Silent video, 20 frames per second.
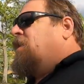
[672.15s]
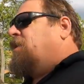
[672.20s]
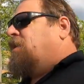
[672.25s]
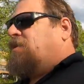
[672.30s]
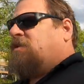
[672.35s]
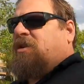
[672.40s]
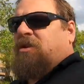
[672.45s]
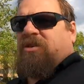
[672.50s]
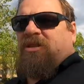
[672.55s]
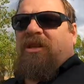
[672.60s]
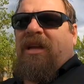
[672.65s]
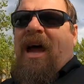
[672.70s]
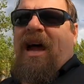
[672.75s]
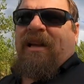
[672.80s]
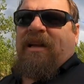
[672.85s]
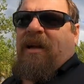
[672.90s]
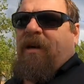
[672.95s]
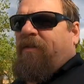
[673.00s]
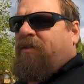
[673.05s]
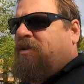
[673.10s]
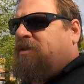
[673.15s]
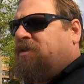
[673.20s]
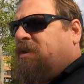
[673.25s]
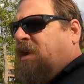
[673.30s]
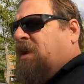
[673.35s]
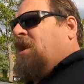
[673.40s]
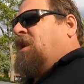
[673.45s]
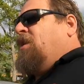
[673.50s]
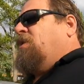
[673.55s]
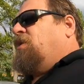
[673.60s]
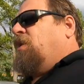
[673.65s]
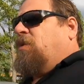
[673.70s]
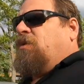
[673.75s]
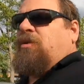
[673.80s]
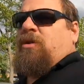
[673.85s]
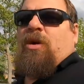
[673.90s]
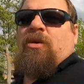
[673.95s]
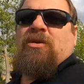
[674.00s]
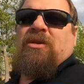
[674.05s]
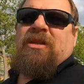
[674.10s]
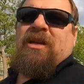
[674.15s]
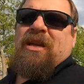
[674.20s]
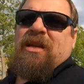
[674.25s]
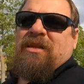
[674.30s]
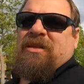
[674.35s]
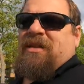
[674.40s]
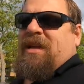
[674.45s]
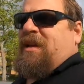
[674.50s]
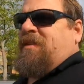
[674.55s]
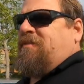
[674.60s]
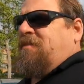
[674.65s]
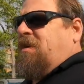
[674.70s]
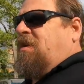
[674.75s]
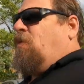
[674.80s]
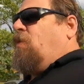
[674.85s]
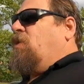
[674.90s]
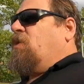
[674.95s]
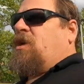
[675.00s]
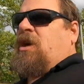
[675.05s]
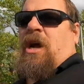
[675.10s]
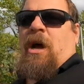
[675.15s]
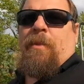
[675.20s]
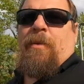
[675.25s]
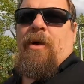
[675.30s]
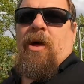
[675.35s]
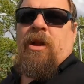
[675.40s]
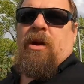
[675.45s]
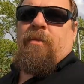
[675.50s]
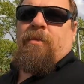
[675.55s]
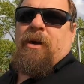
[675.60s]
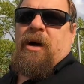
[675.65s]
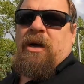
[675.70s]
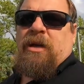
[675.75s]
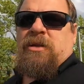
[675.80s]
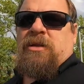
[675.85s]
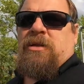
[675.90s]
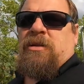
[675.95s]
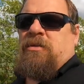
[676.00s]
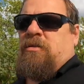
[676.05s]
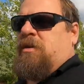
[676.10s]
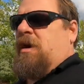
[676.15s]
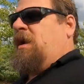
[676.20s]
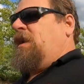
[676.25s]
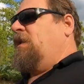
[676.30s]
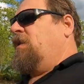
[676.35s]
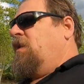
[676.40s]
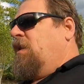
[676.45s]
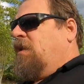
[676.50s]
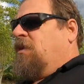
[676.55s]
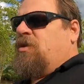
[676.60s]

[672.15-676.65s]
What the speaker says: Those little slide covers, those things, they're worth a couple $100, right?